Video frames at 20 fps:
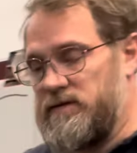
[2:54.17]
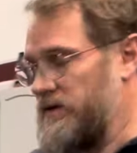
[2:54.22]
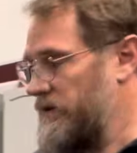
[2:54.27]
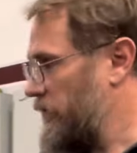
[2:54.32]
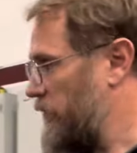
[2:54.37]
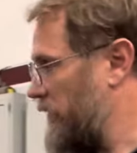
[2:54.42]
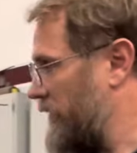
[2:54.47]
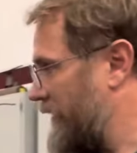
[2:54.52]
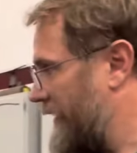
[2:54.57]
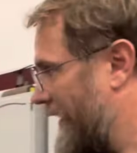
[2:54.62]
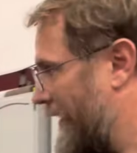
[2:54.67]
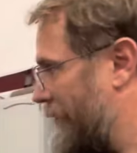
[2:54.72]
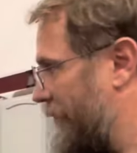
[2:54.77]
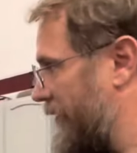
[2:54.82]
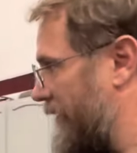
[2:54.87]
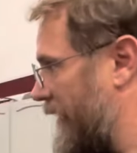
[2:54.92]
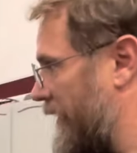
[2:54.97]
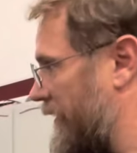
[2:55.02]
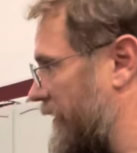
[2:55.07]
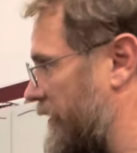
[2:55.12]
they were
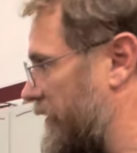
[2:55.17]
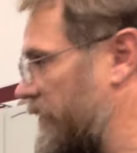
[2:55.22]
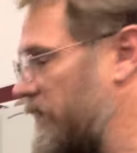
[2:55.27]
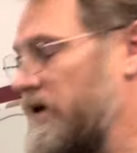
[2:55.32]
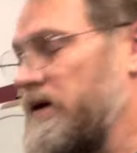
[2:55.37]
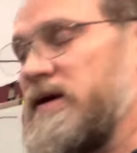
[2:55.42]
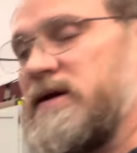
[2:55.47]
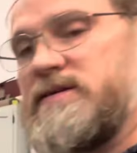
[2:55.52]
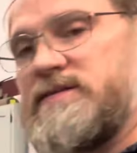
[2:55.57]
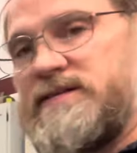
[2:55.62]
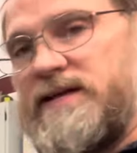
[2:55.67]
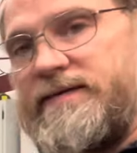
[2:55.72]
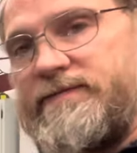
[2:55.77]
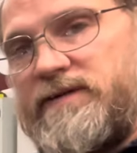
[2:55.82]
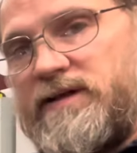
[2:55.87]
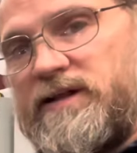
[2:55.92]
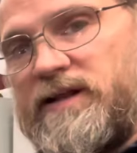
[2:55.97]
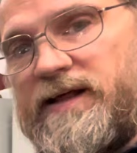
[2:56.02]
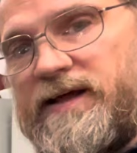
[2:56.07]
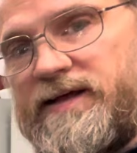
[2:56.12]
laminated
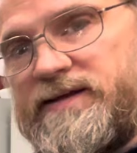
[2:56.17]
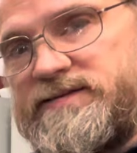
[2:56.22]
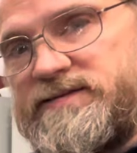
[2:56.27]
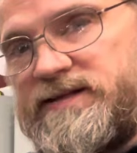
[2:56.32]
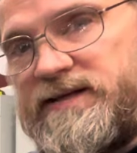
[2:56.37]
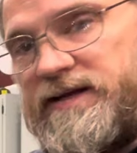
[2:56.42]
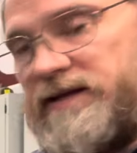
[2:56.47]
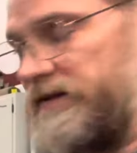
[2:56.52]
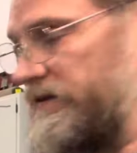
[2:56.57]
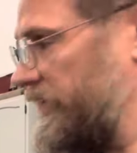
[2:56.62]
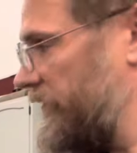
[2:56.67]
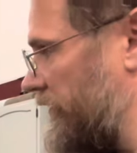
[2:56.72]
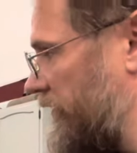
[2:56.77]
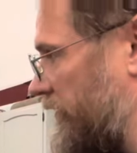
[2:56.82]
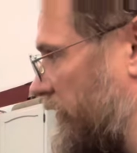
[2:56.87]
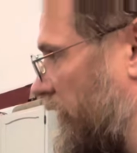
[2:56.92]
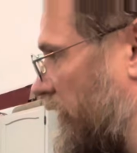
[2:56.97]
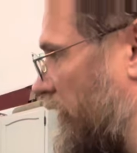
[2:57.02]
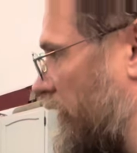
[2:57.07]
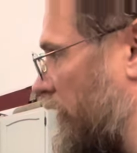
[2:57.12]
safety glass
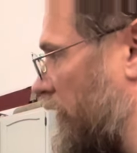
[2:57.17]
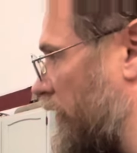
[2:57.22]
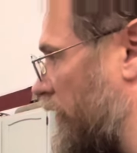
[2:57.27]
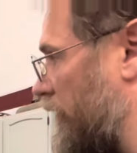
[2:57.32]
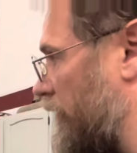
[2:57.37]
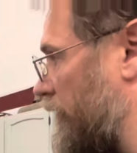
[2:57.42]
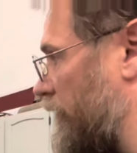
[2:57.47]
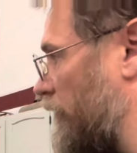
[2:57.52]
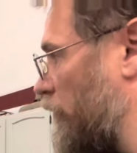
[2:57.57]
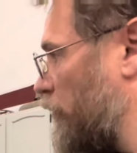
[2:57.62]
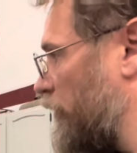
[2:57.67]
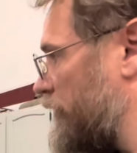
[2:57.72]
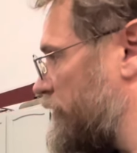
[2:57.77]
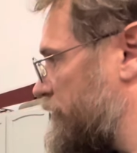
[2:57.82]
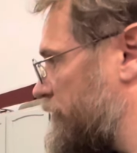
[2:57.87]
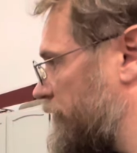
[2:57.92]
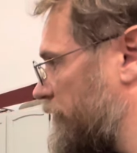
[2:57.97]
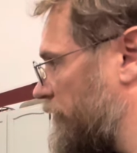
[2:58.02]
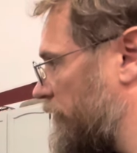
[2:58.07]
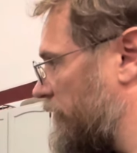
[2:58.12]
in the
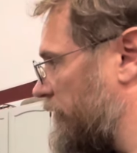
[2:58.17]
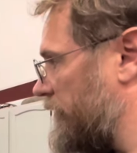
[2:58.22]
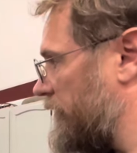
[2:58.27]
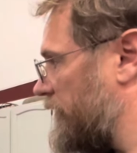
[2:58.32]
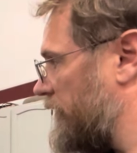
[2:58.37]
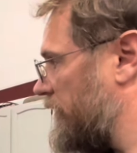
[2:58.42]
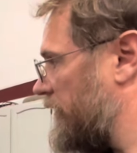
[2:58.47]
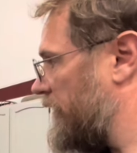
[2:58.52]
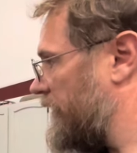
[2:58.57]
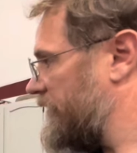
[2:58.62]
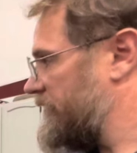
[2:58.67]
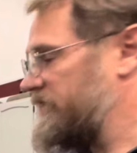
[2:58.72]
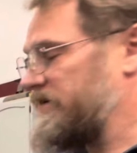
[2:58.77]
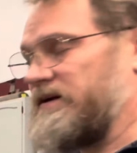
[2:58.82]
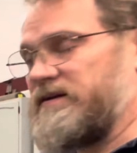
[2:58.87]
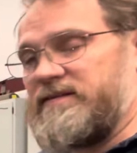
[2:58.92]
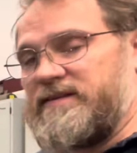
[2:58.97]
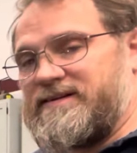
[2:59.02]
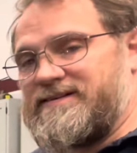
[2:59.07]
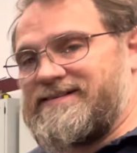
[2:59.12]
windshield
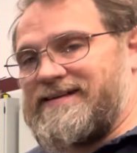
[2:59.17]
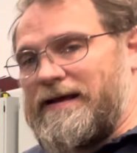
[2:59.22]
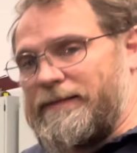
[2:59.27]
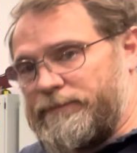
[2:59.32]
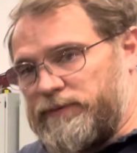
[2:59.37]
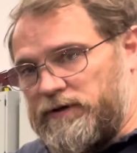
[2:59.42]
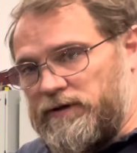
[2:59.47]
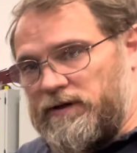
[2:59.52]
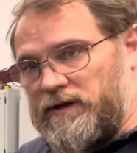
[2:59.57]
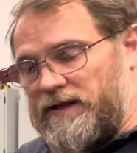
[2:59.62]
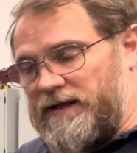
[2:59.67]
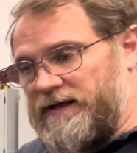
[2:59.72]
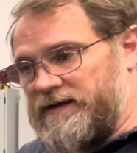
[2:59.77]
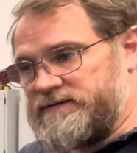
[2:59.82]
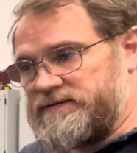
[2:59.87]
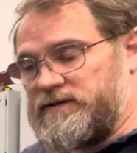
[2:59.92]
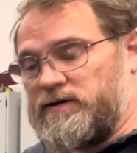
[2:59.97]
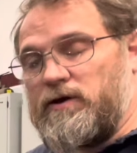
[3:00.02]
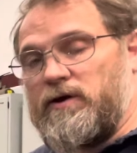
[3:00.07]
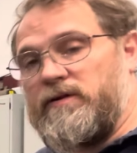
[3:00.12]
instead of the tempered
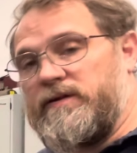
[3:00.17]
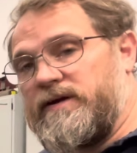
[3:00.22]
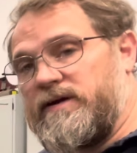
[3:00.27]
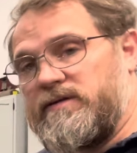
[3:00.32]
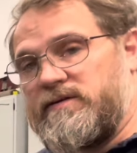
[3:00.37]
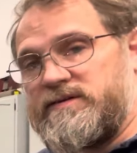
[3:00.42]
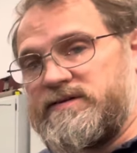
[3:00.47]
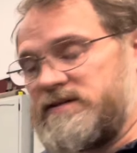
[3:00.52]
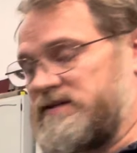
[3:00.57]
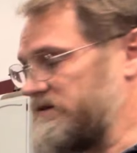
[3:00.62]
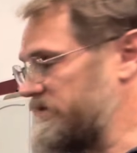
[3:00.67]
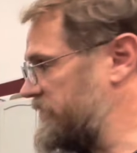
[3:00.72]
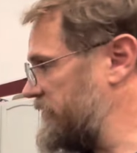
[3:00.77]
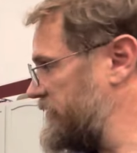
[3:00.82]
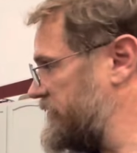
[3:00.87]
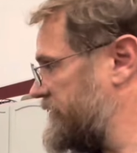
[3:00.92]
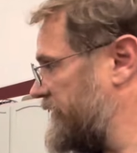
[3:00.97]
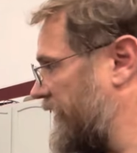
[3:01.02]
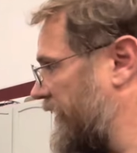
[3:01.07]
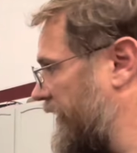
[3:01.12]
glass that all the other
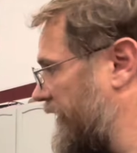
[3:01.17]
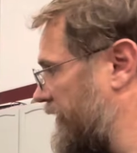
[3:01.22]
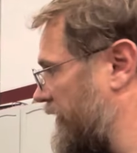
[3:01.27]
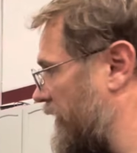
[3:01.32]
TCs had,